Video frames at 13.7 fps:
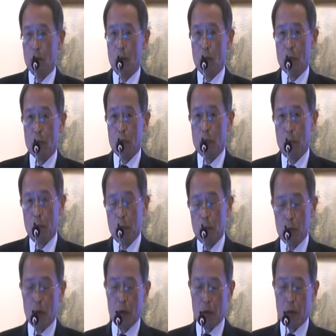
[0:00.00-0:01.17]
in Japan before I
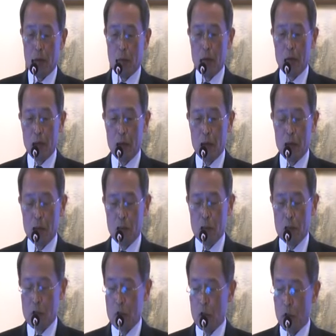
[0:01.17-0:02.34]
came here, I was
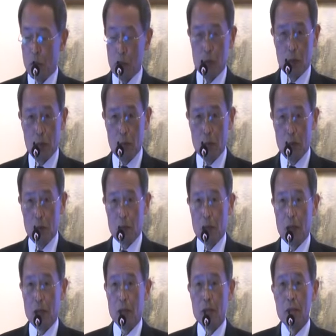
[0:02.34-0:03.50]
talking to him a lot,
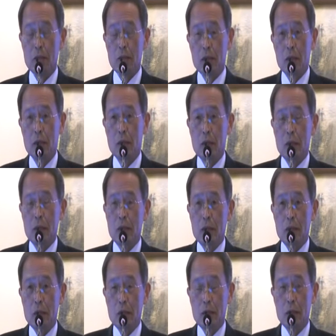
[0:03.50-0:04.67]
and
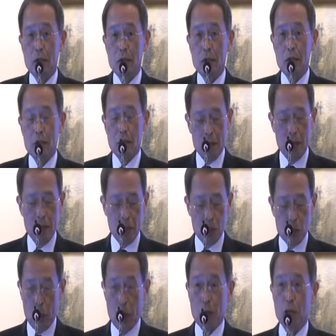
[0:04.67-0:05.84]
he explained to
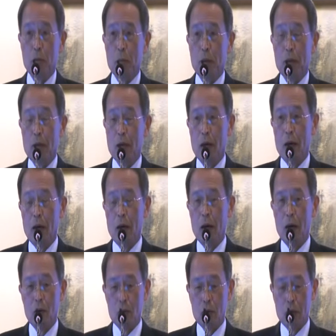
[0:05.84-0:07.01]
me how
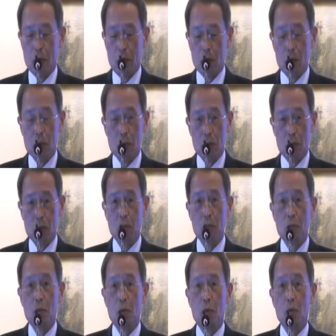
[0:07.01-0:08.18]
he was grateful
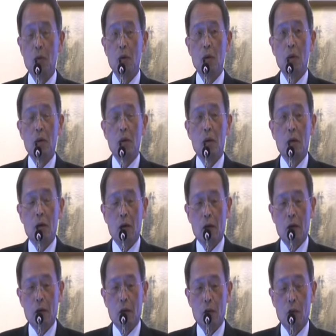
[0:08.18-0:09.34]

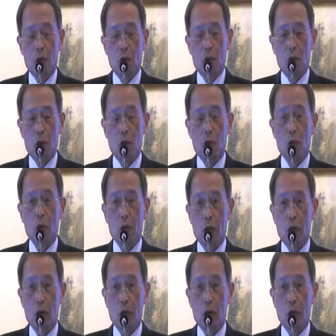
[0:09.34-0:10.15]
for all the help